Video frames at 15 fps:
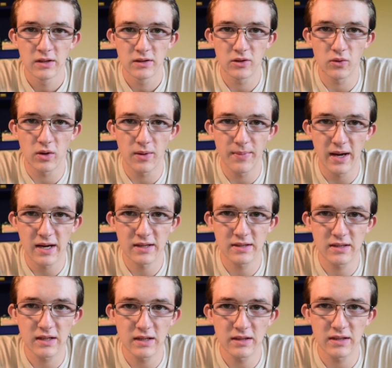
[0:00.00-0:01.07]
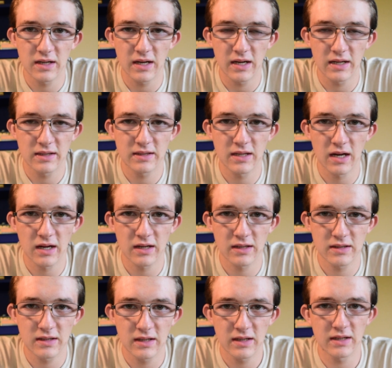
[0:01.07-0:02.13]
So when a bass sees it, it's not going
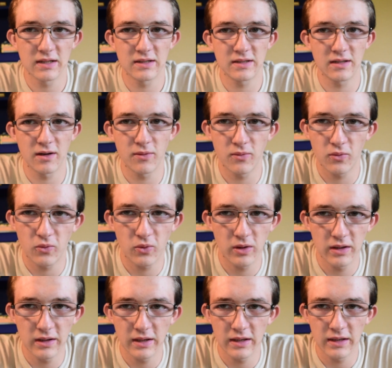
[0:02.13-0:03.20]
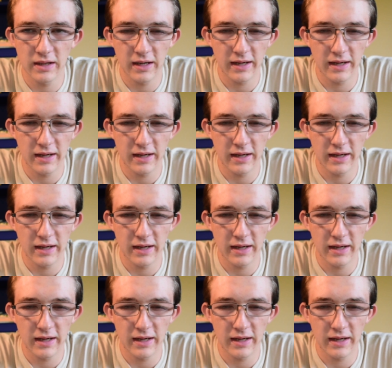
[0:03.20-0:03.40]
to see it as something really